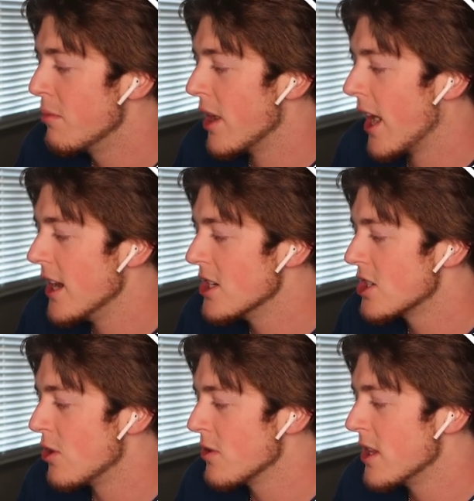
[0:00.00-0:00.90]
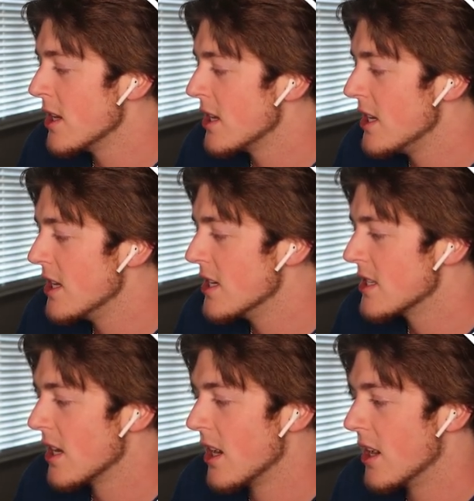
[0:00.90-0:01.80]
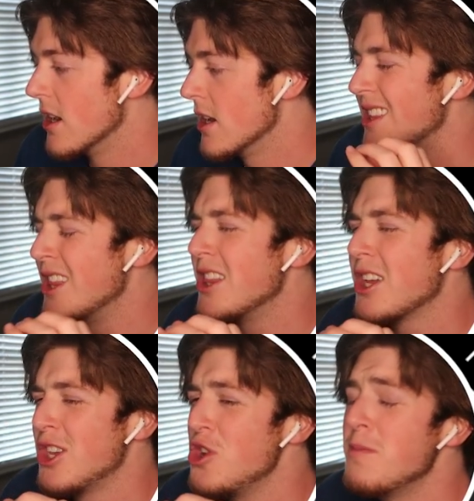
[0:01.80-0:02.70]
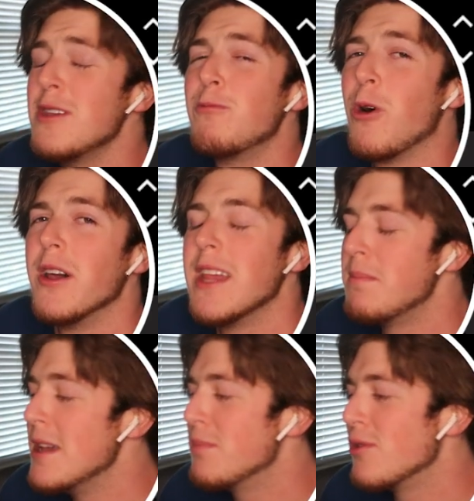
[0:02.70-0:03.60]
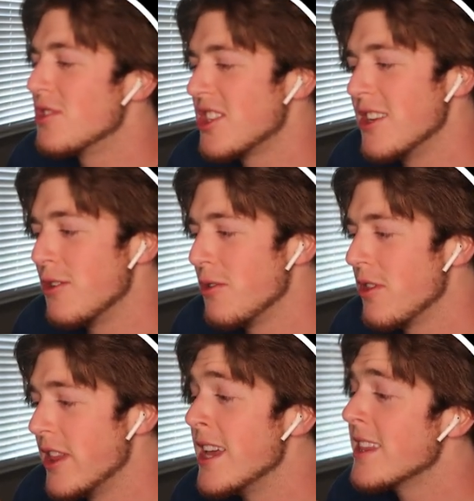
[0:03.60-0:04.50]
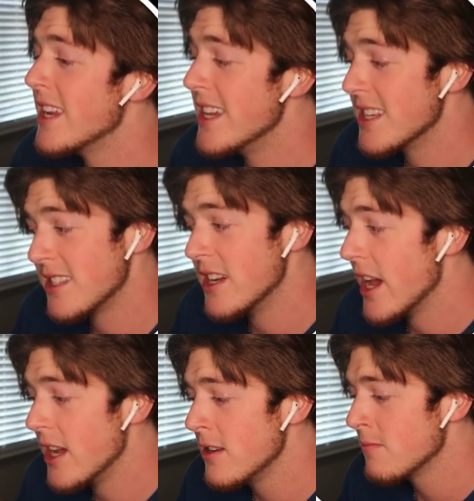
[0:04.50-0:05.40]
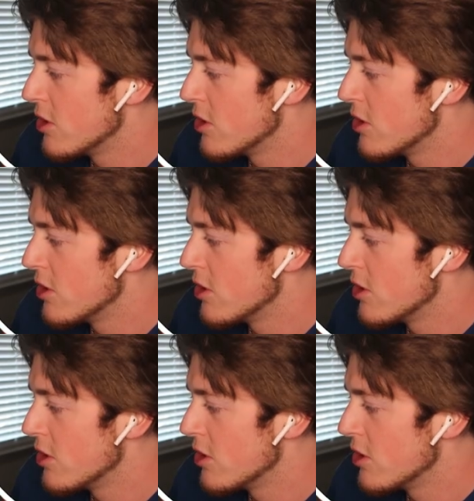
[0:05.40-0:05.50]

But I just don't think he is the QB1 that people still think that he is today.